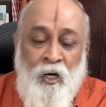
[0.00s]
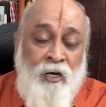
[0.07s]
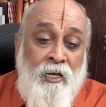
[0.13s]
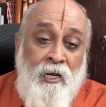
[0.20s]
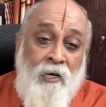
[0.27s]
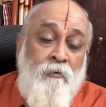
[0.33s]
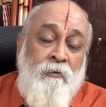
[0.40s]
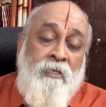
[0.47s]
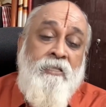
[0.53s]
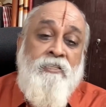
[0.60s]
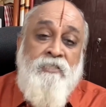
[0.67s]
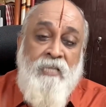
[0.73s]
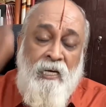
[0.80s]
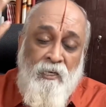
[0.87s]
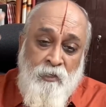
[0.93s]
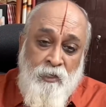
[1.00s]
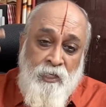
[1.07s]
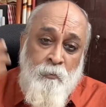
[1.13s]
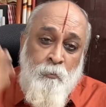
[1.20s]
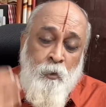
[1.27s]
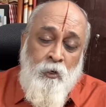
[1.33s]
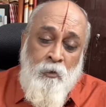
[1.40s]
Not allowing the child to
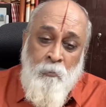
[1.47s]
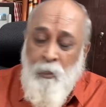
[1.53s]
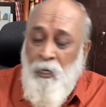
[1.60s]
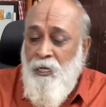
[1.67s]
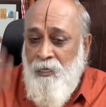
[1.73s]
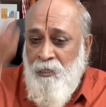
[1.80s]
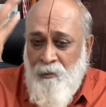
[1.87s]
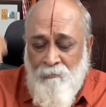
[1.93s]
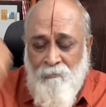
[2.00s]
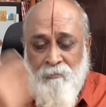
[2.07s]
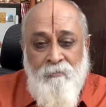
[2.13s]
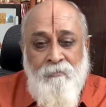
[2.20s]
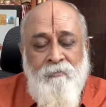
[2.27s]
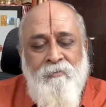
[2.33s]
keep on playing.